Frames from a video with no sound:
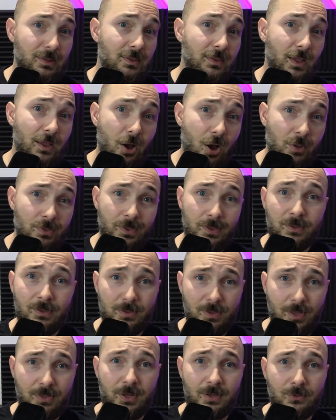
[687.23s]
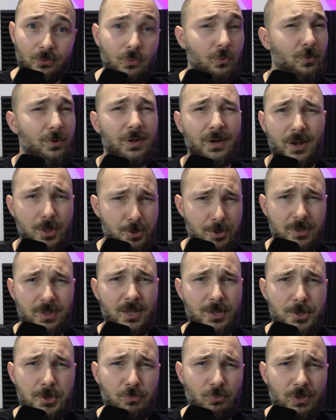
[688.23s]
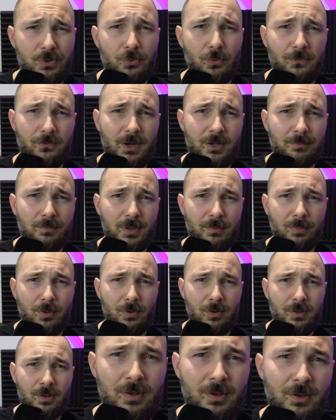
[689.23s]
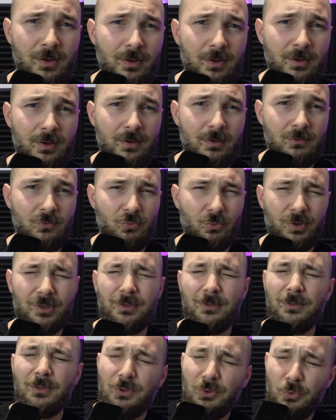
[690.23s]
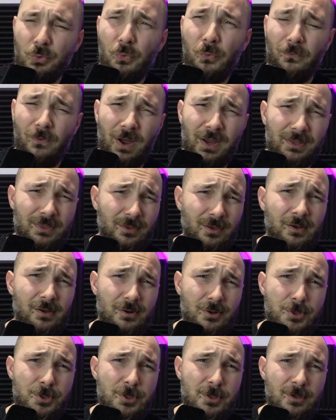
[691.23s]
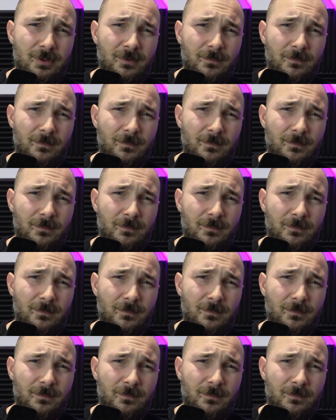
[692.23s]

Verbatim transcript: the content that I do resonates with you fine people, with you fine nerds.